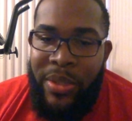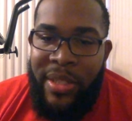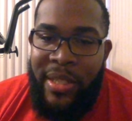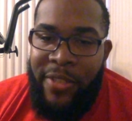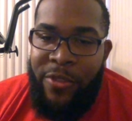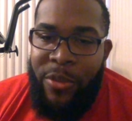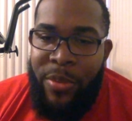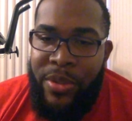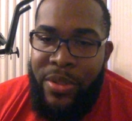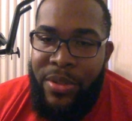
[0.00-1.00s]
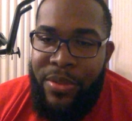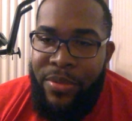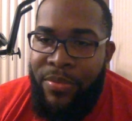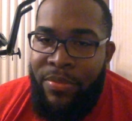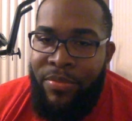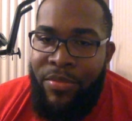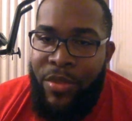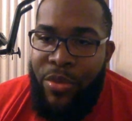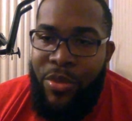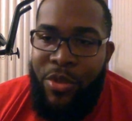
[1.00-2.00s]
a delivery person
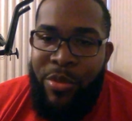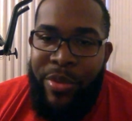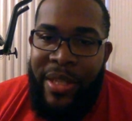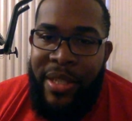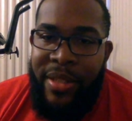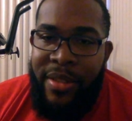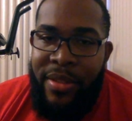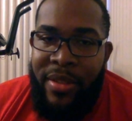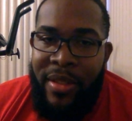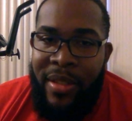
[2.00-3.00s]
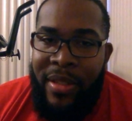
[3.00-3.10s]
through Uber Eats